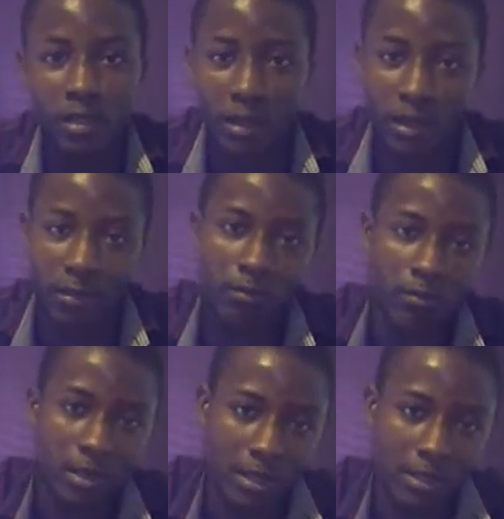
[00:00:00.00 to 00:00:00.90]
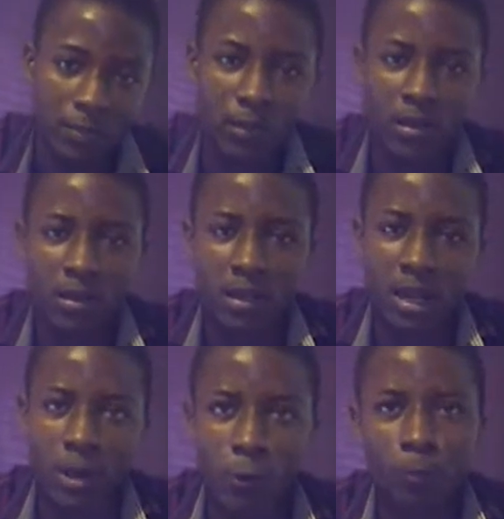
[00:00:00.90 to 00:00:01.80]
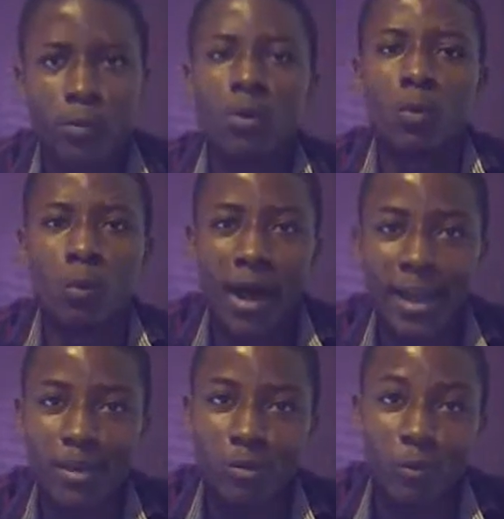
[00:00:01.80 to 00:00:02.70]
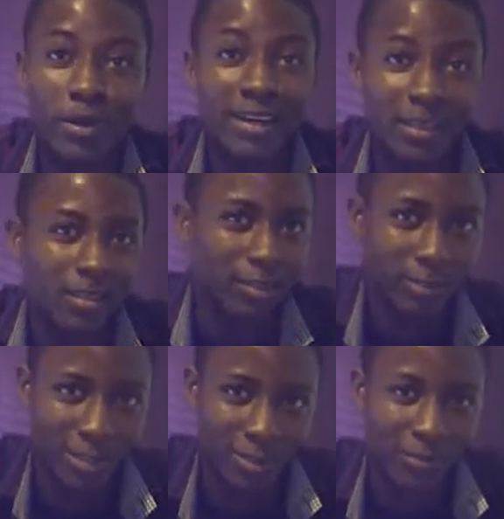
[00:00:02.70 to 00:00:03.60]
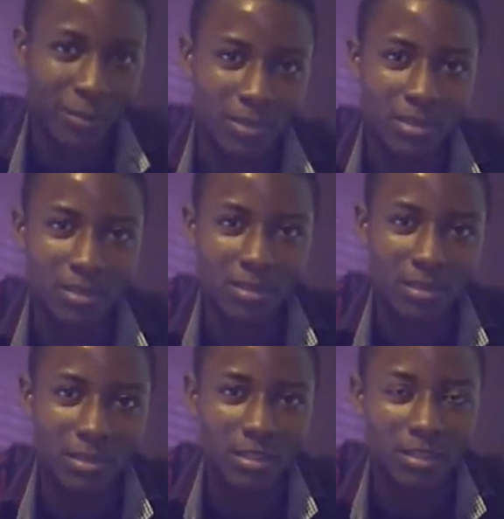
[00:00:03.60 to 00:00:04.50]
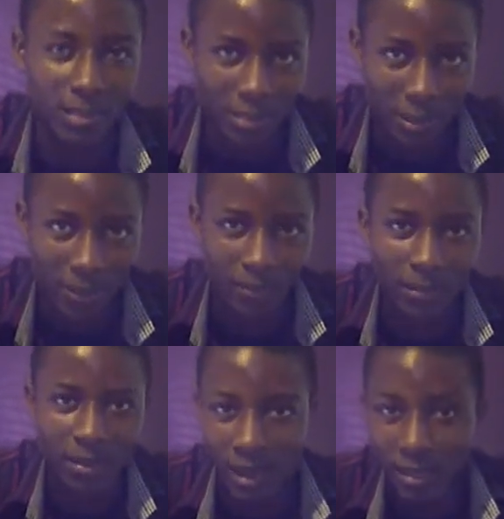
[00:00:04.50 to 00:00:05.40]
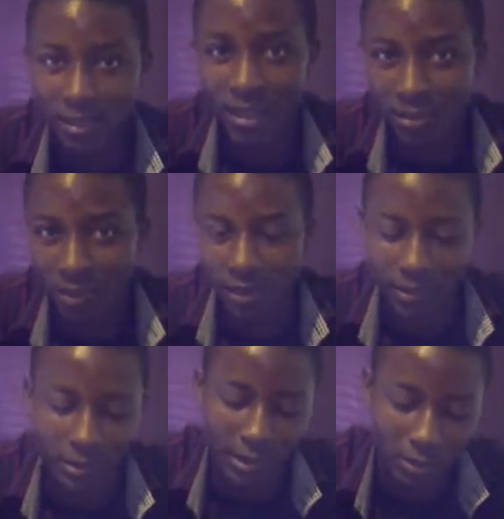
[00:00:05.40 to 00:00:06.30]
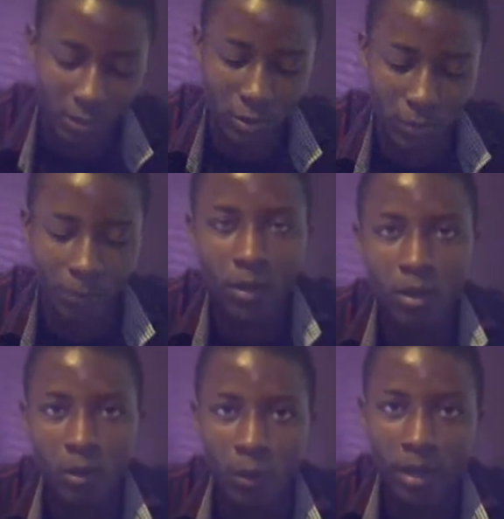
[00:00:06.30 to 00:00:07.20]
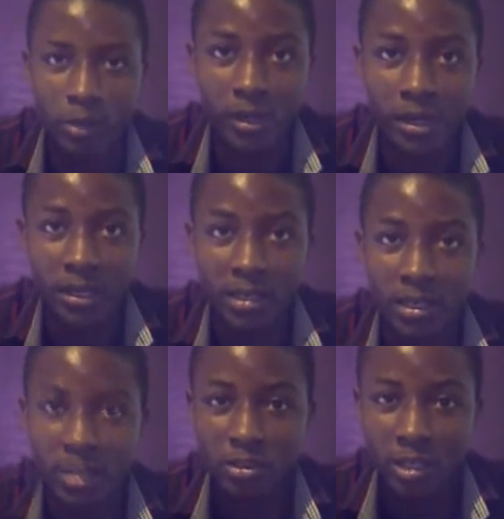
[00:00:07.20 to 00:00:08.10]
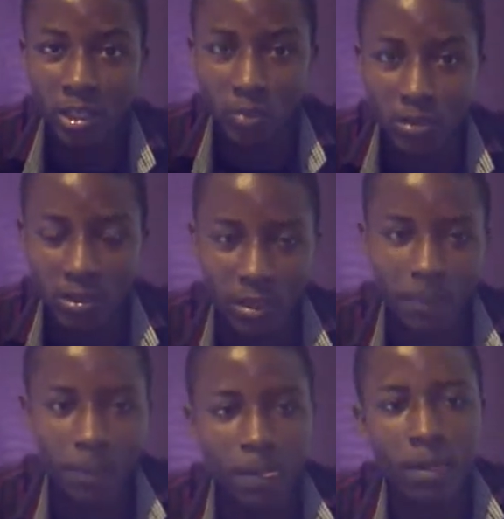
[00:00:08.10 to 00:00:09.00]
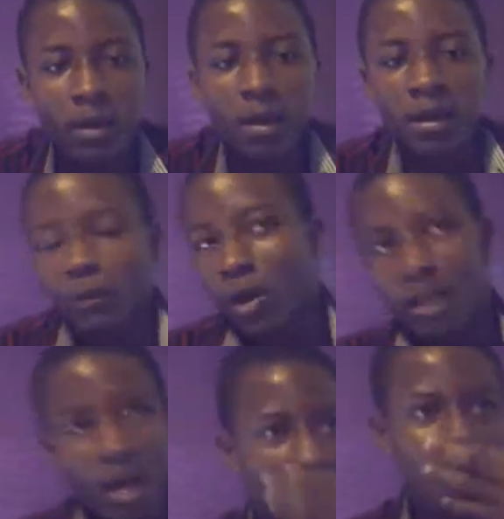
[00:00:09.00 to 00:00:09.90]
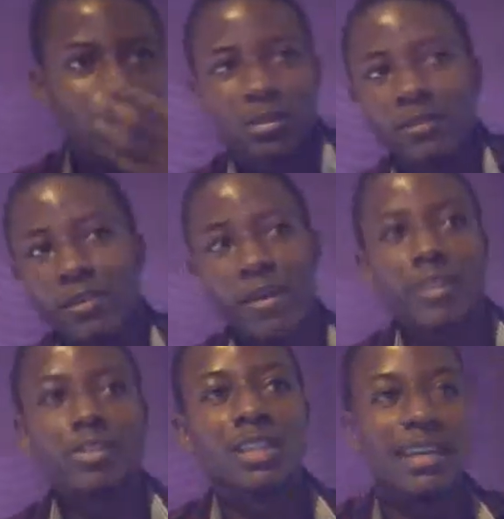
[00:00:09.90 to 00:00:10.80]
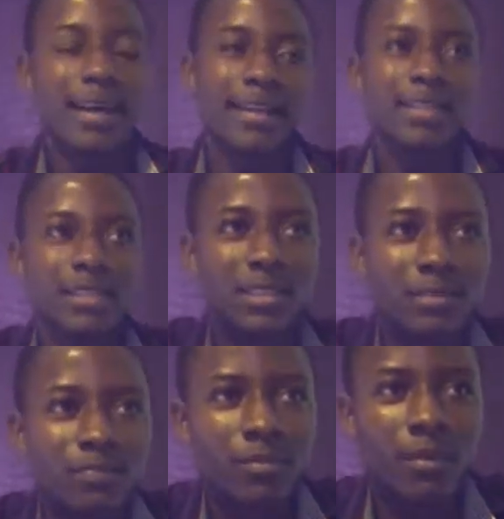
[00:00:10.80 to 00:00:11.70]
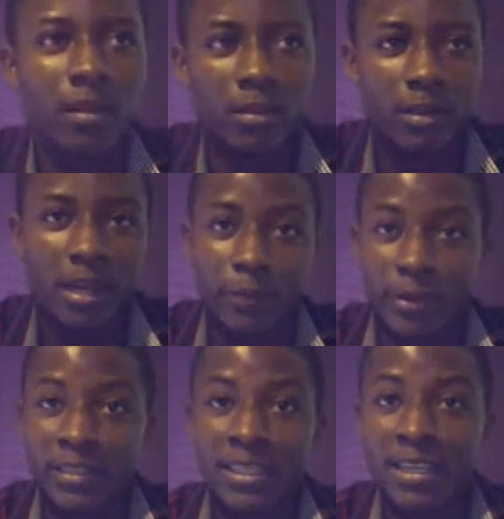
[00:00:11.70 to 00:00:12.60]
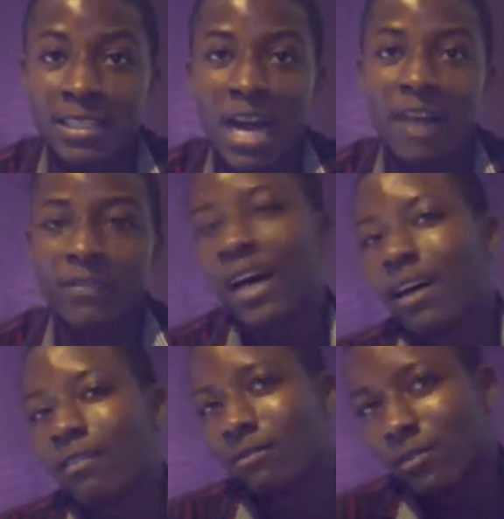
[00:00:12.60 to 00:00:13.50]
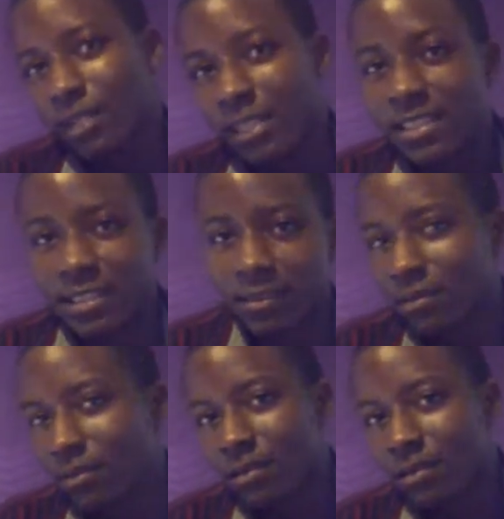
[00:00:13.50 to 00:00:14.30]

in plants. Now, why do we need a transport system? That's actually the next question. Why do we need a transport system? Well, I'd like to give a very short analysis. Take for instance, after eating,